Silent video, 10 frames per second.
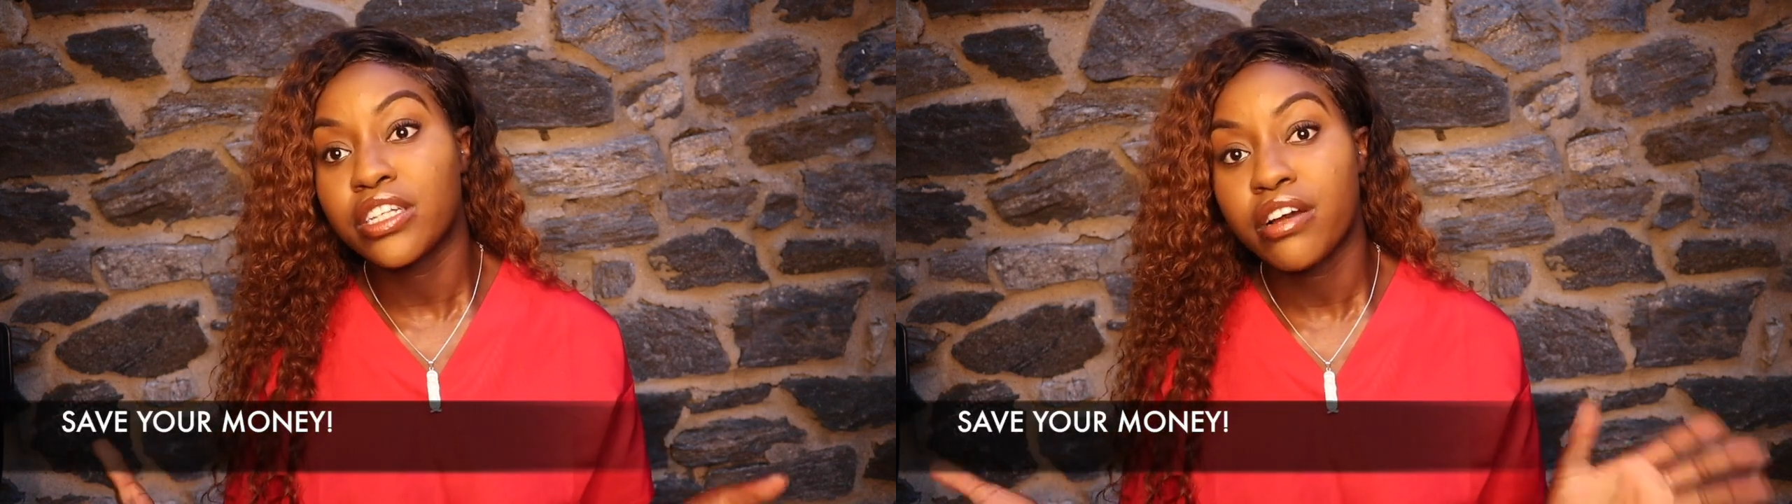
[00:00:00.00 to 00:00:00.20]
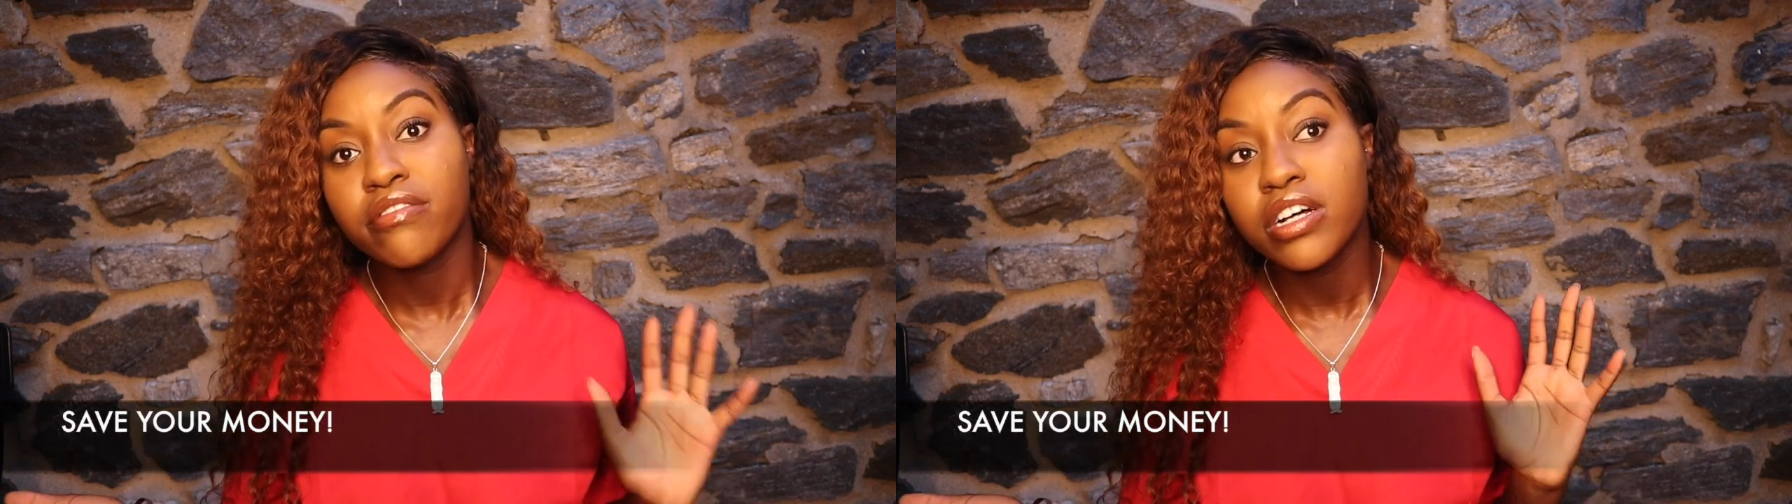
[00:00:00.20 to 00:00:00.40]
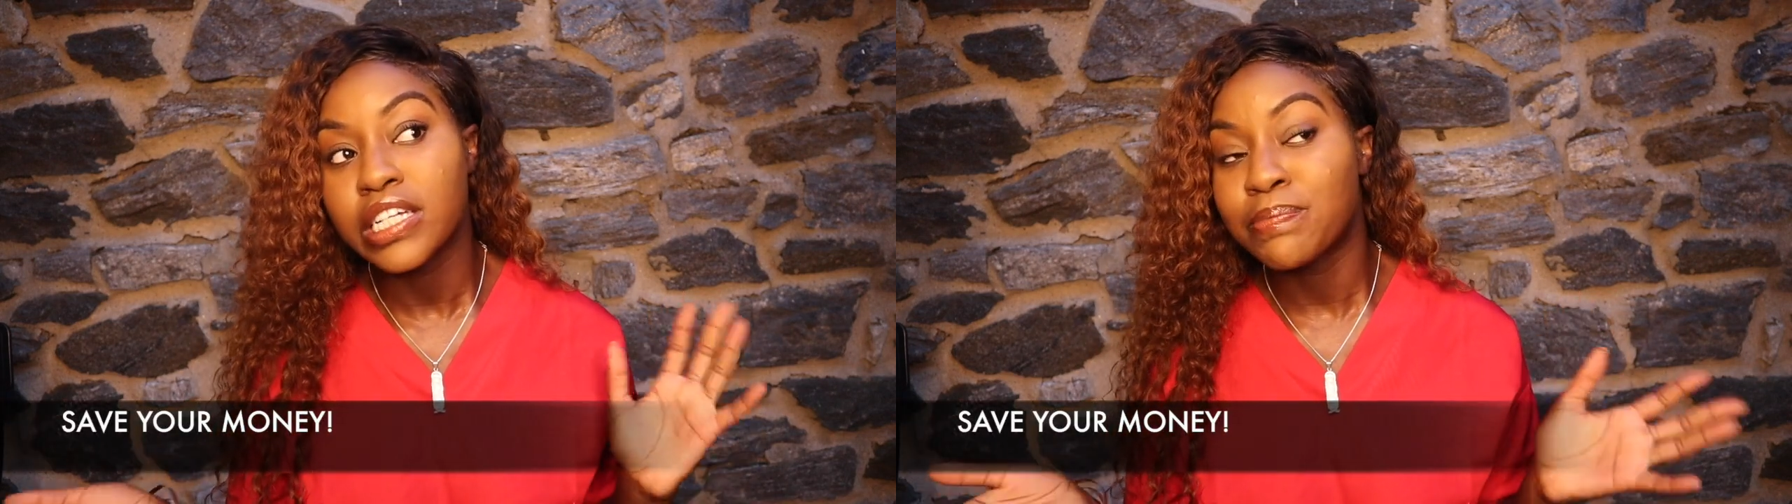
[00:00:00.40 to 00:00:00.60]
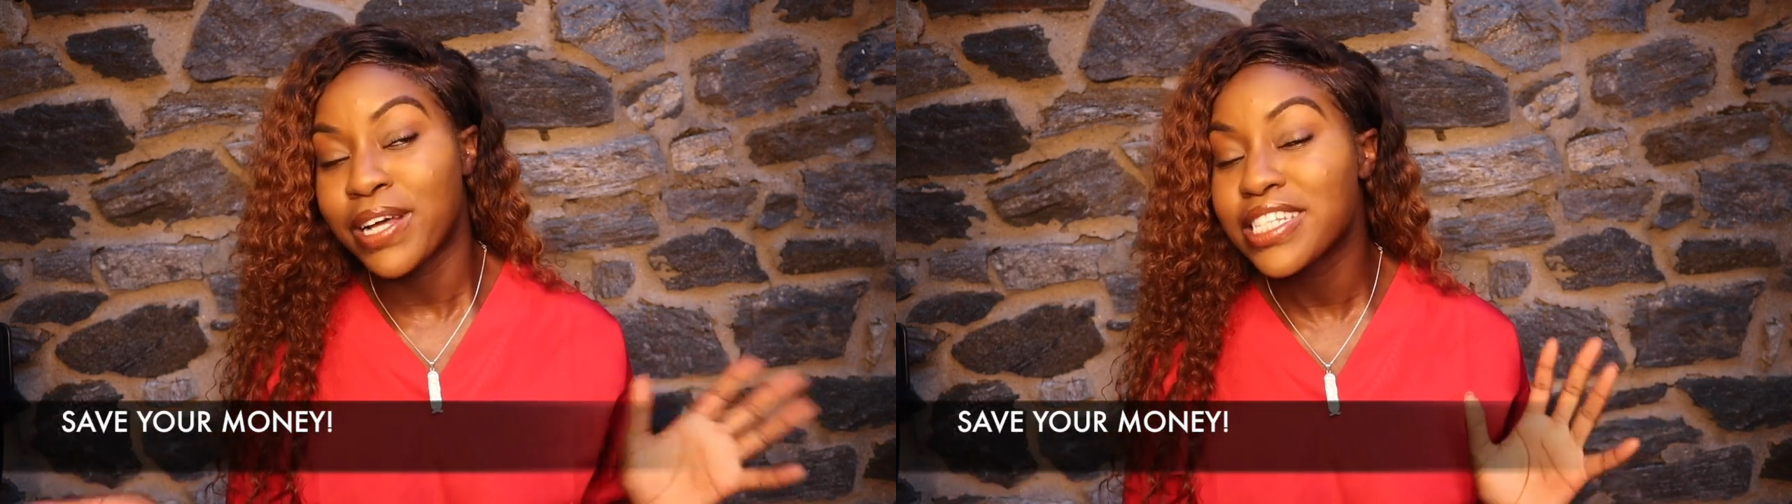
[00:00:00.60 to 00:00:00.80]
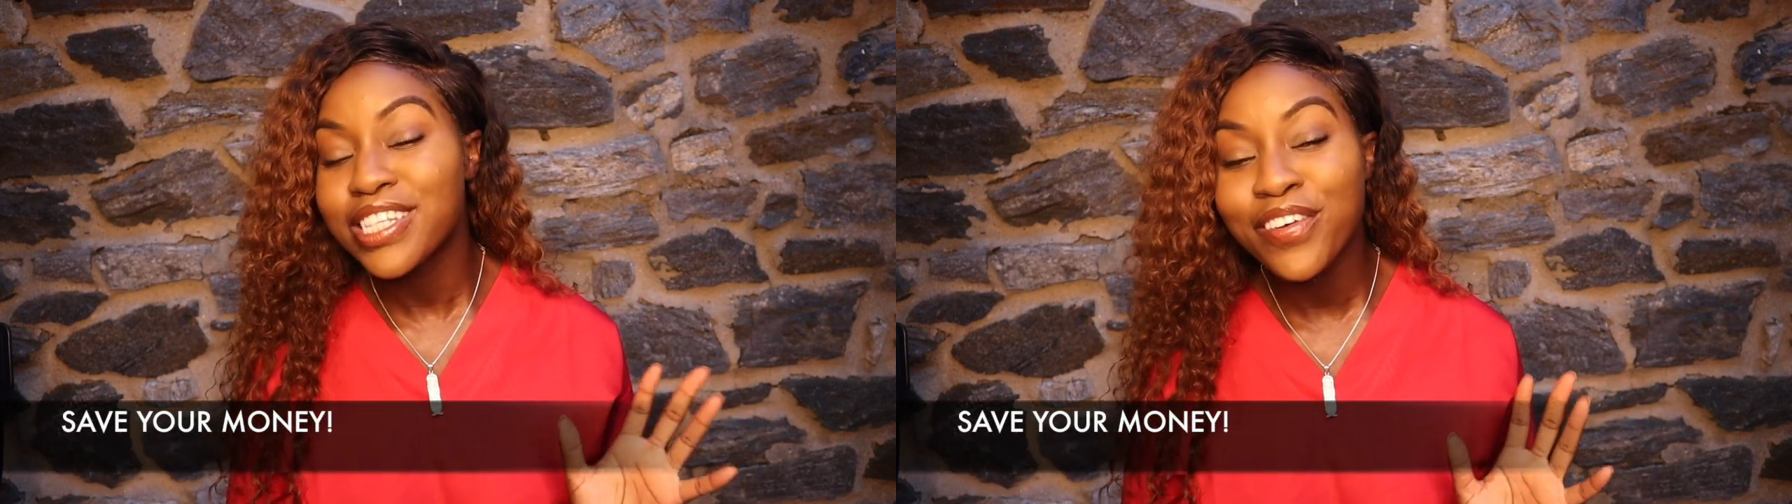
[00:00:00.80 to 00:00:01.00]
general
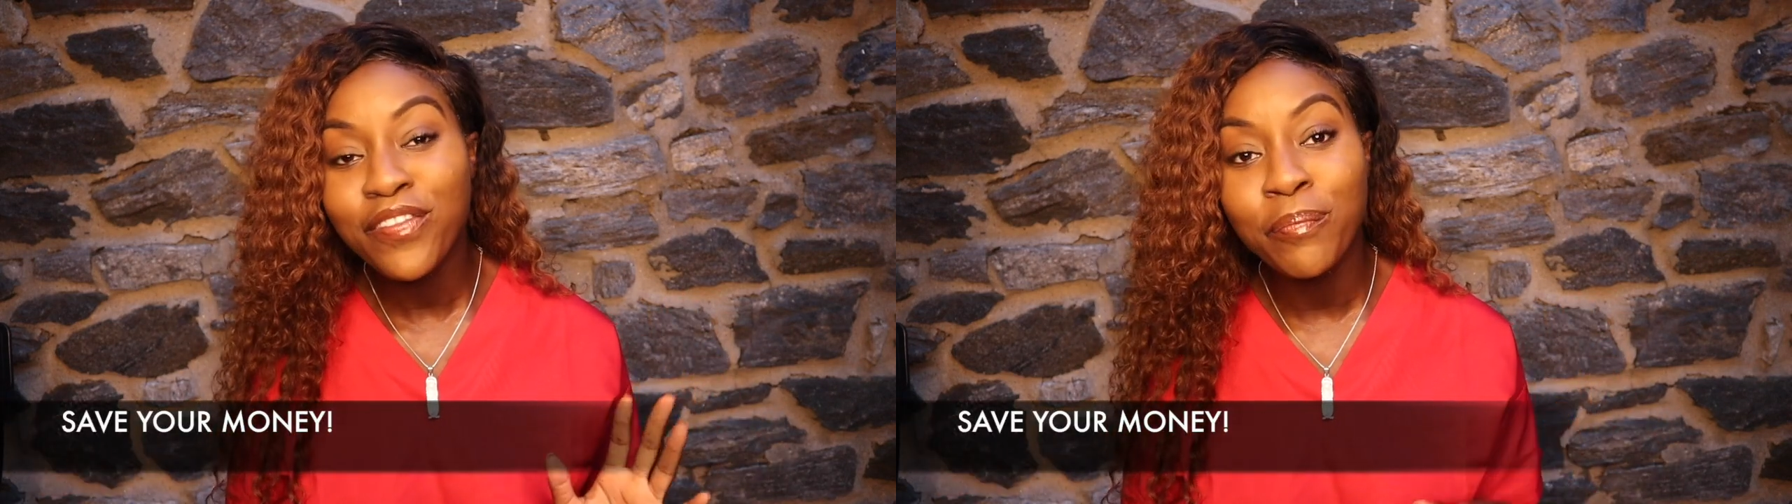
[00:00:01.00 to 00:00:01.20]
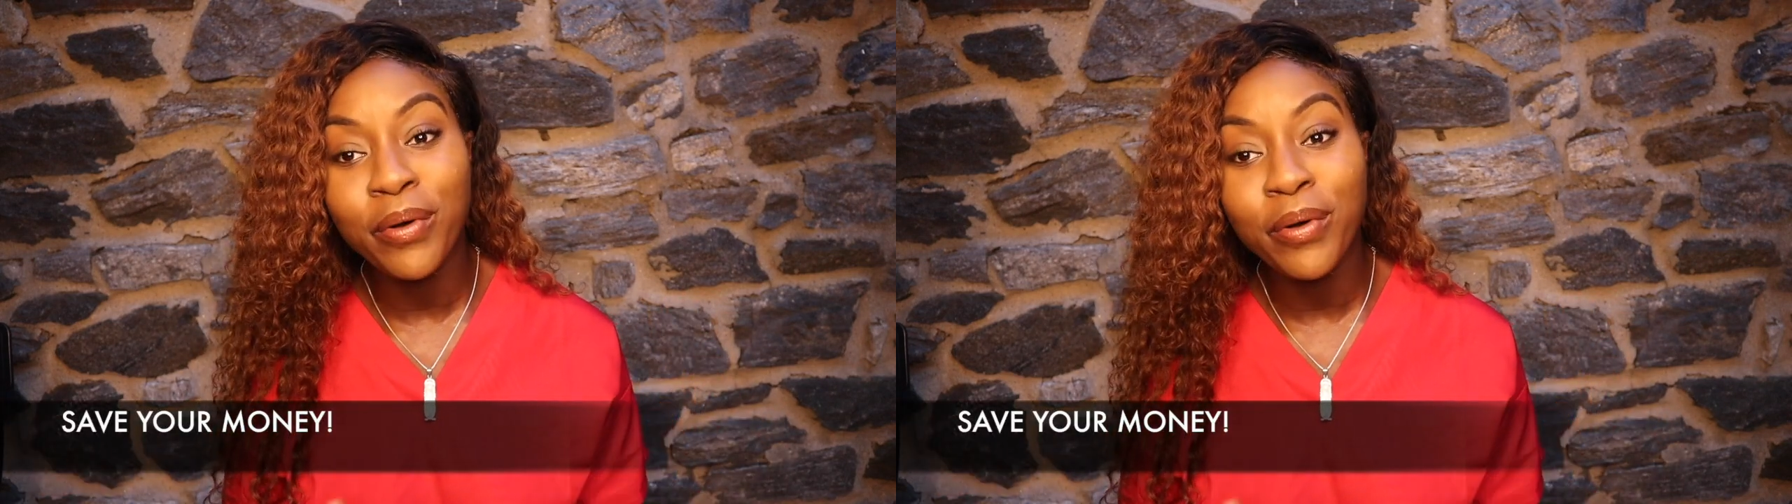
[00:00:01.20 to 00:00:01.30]
expensive,